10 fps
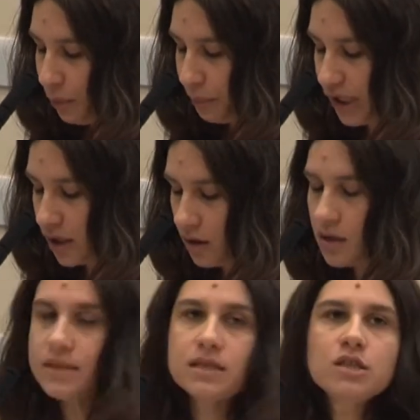
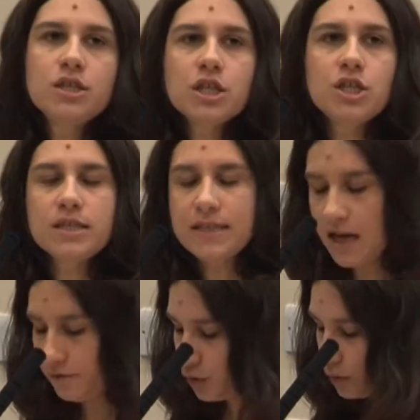because judges
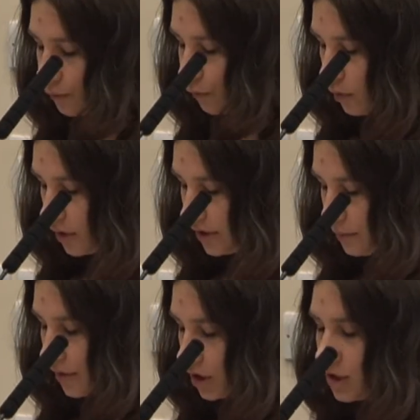have to
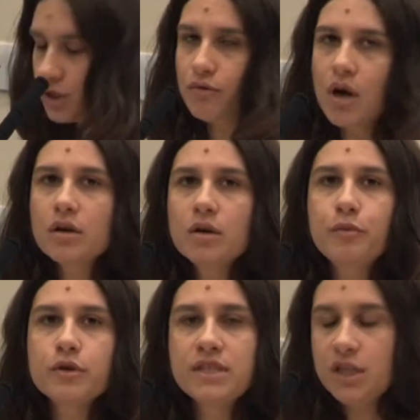afford much stronger
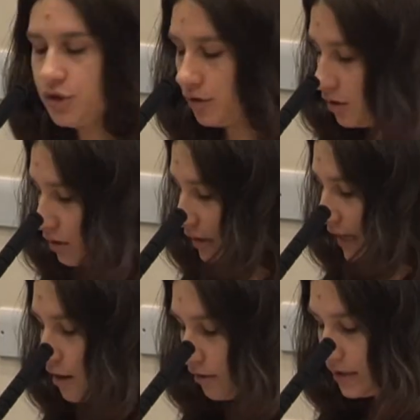procedural
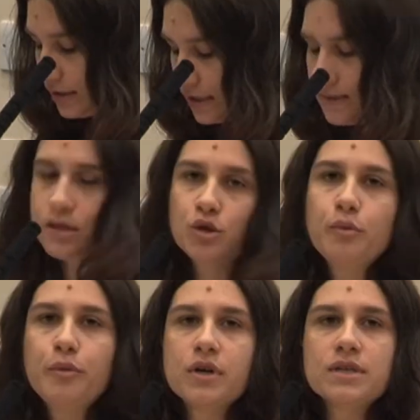guarantees to
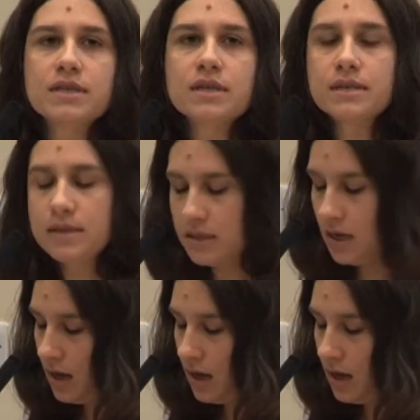persons